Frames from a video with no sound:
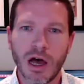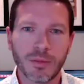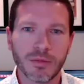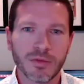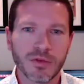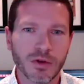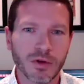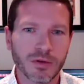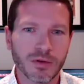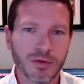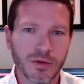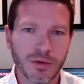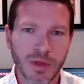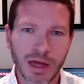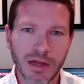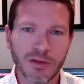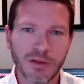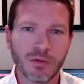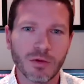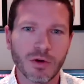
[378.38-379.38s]
So
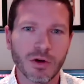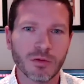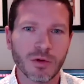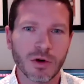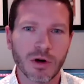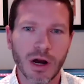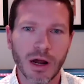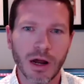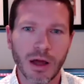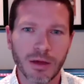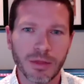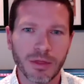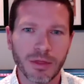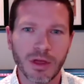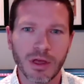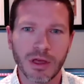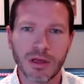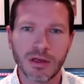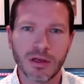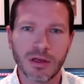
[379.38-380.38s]
that's one where I
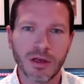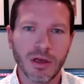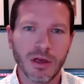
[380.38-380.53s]
think,